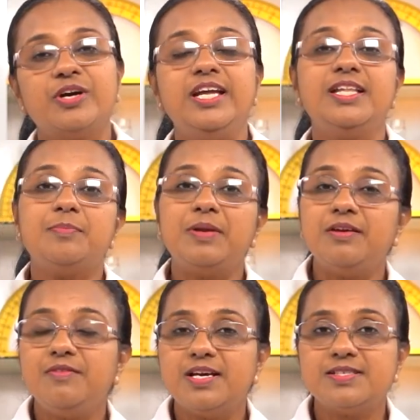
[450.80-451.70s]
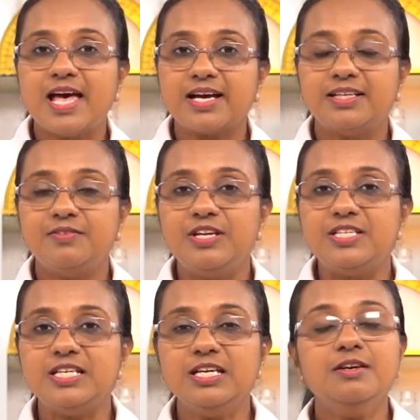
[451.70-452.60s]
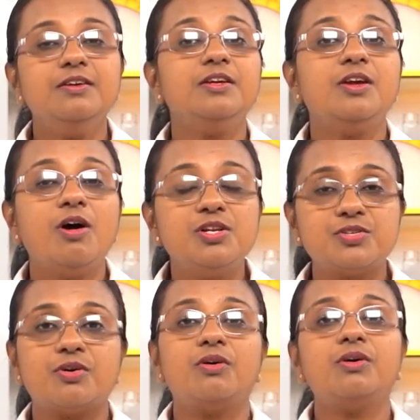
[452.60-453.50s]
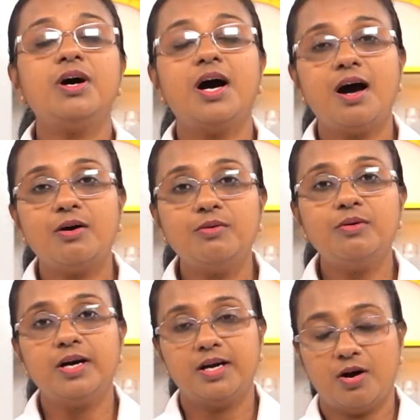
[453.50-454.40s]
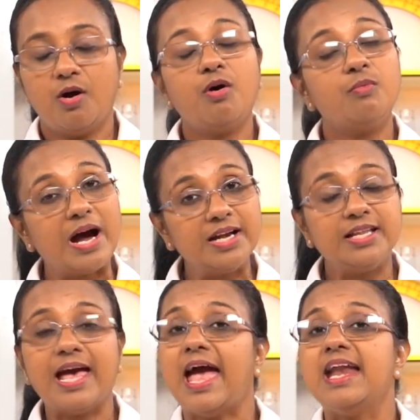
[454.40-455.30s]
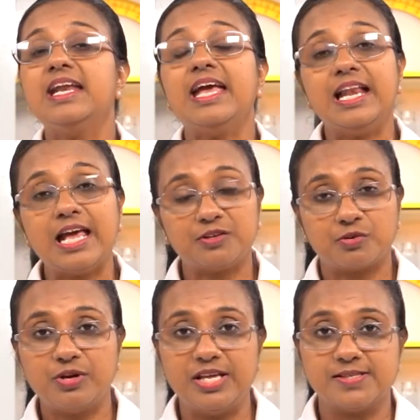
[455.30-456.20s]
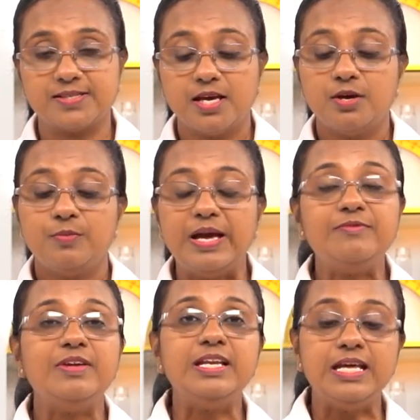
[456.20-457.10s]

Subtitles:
in the previous activity, you all saw how or what an electrode is. When we